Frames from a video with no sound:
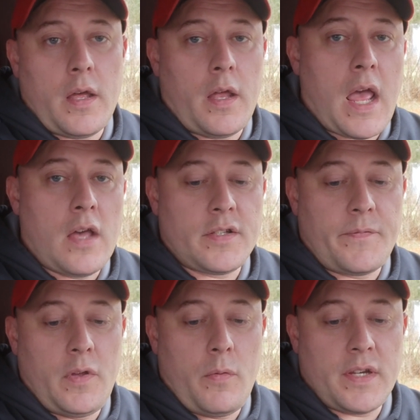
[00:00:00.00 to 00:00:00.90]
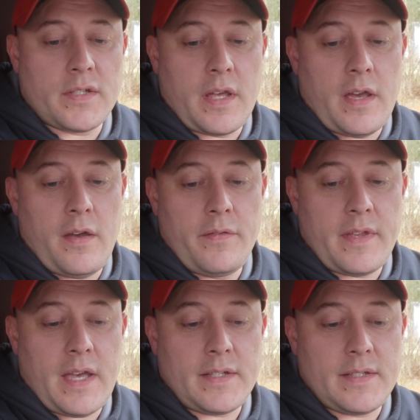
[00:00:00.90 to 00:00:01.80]
announced a few weeks ago
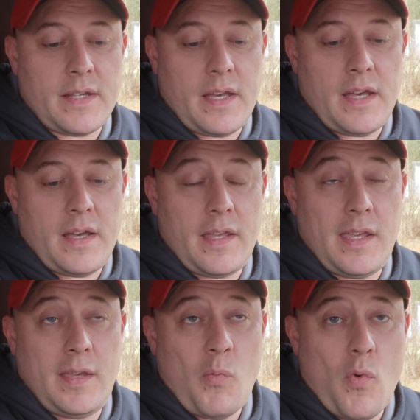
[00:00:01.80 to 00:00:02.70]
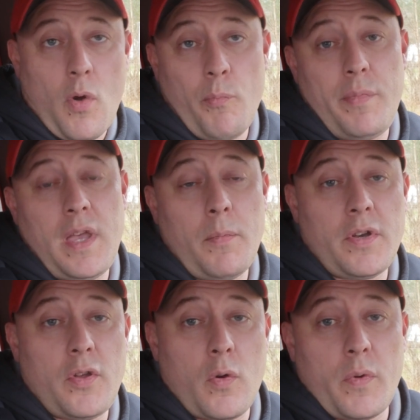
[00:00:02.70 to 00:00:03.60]
that he won't be able
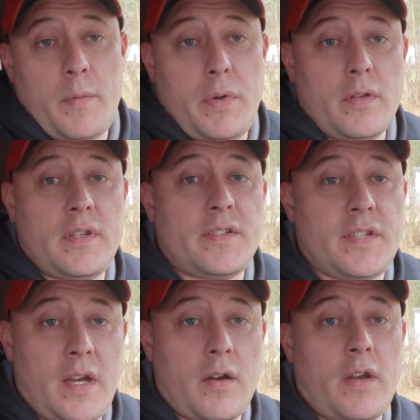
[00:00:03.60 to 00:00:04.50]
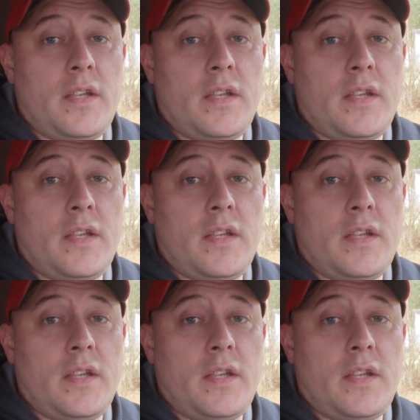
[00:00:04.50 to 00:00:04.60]
to do a rebuild this year.